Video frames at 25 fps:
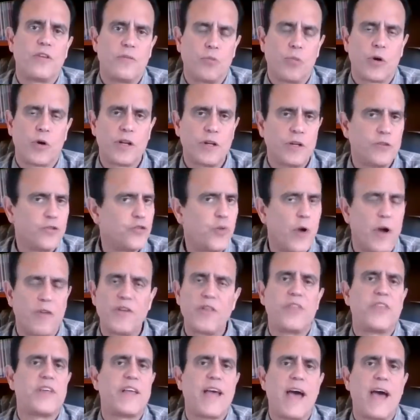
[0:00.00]
we're going to do
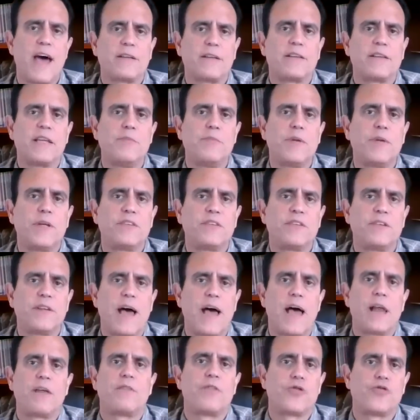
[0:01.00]
everything out of Leamington,
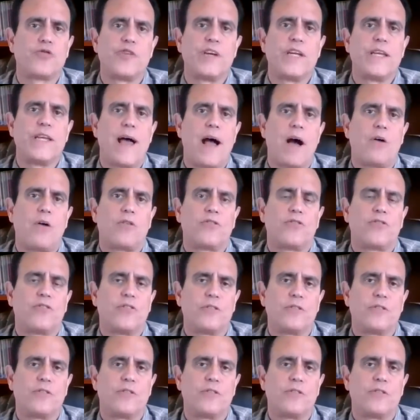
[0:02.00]
out of the greenhouse.